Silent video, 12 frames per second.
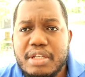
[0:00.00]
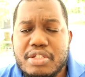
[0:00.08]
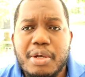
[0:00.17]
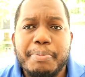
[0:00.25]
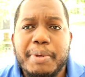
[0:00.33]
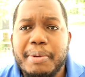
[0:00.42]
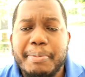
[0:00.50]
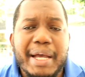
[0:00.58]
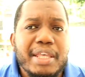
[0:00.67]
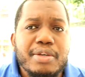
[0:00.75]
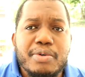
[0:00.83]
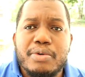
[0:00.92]
some people
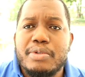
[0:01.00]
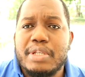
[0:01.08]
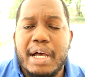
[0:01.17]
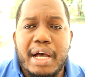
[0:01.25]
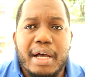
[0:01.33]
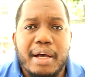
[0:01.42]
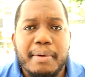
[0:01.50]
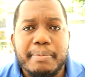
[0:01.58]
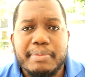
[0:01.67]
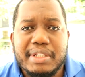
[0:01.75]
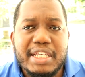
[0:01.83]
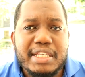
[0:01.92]
might use
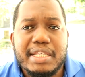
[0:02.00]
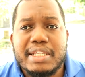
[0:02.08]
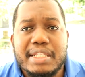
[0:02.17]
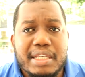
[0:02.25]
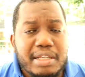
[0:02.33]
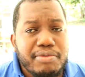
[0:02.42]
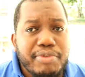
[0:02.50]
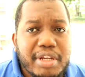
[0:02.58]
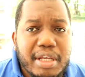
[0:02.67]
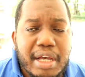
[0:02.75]
D16